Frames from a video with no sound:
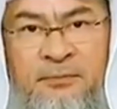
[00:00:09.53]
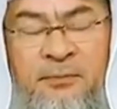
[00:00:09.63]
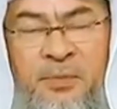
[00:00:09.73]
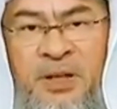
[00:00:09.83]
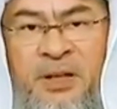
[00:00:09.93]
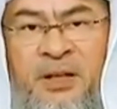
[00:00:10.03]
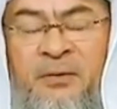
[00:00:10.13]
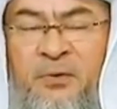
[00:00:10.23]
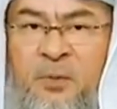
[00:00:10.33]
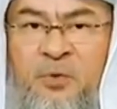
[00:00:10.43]
beginning
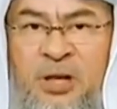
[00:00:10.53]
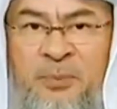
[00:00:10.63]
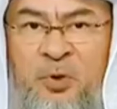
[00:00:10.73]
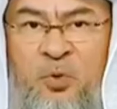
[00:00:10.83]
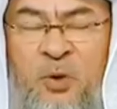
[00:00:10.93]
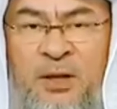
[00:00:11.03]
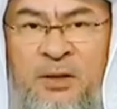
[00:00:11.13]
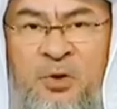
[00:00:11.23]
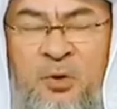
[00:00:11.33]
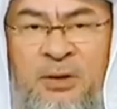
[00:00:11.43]
from chapter
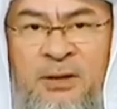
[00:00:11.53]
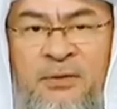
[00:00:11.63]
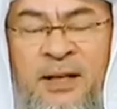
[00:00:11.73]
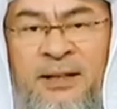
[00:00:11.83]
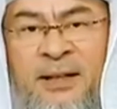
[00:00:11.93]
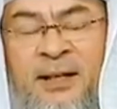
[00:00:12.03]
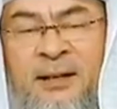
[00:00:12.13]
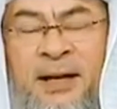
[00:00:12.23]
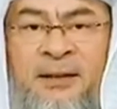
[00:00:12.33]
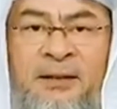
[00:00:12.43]
1, Surah al-Fatiha,
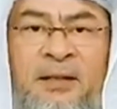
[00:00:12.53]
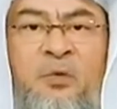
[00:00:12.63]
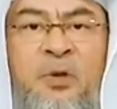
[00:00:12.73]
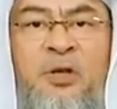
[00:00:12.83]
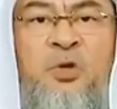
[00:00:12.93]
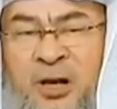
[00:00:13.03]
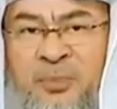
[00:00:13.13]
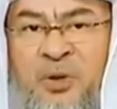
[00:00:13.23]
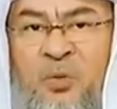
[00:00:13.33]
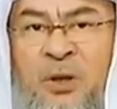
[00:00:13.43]
ending with
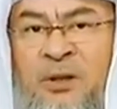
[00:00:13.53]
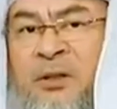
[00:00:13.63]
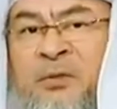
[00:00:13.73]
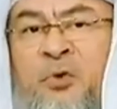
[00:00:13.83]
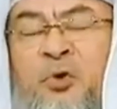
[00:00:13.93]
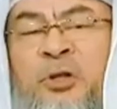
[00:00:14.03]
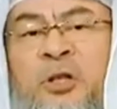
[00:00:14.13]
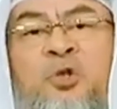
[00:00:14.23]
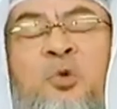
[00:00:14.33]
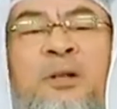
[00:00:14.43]
chapter
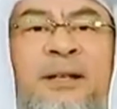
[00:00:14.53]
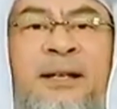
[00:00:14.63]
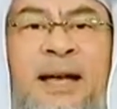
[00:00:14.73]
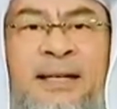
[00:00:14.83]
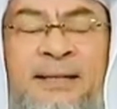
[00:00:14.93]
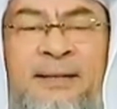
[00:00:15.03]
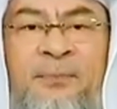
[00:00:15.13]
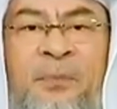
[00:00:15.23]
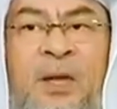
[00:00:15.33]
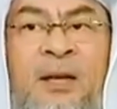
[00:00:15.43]
114, Surah al-Nas.
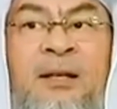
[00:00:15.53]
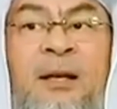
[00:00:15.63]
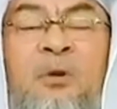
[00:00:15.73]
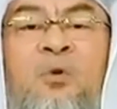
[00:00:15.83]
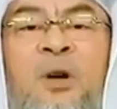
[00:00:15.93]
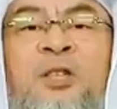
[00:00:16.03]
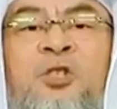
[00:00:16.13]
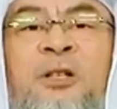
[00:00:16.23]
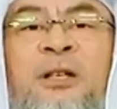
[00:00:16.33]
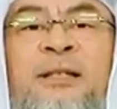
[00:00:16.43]
Now the
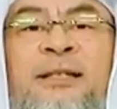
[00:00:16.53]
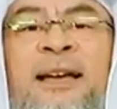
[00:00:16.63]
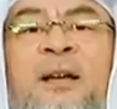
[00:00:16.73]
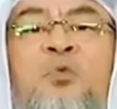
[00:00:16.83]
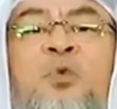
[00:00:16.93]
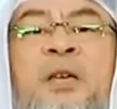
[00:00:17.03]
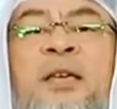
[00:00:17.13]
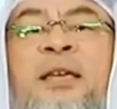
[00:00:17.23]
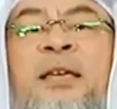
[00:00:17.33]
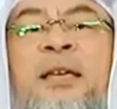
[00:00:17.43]
question is, can
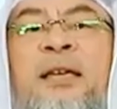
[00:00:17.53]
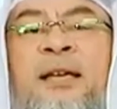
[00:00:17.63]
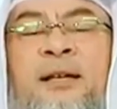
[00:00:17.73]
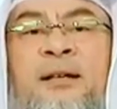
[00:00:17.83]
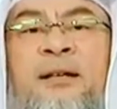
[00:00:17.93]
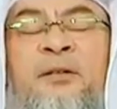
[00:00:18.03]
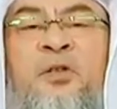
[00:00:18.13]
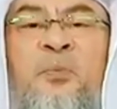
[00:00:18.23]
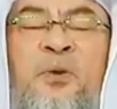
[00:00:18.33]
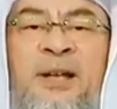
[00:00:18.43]
we
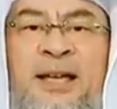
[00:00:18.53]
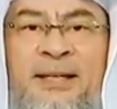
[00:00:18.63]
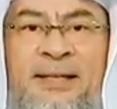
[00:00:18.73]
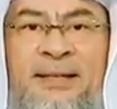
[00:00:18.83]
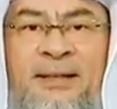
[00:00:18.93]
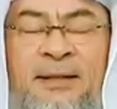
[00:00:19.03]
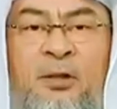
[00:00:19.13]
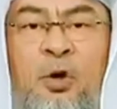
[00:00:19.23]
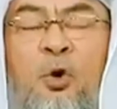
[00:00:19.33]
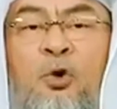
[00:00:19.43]
replace
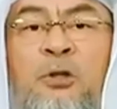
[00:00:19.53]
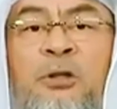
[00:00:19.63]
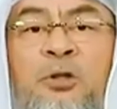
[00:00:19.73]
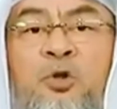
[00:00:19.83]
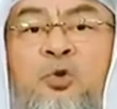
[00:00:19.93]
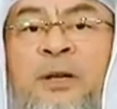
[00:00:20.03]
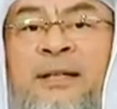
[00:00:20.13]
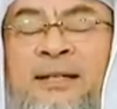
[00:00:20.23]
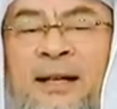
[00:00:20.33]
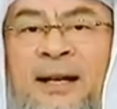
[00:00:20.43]
the order during
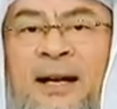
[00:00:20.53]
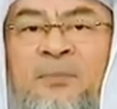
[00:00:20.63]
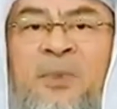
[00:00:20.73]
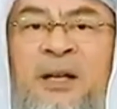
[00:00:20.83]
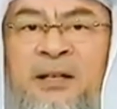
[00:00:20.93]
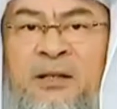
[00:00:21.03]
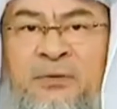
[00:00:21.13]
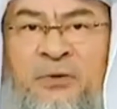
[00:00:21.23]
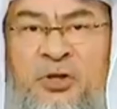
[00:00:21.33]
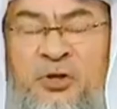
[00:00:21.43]
Salat, meaning in the
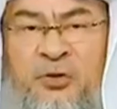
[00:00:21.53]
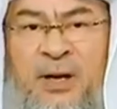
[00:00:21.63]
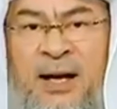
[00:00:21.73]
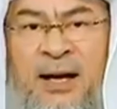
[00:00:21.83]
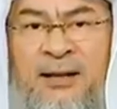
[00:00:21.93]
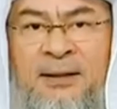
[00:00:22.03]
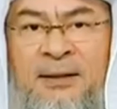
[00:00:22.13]
first rak'ah,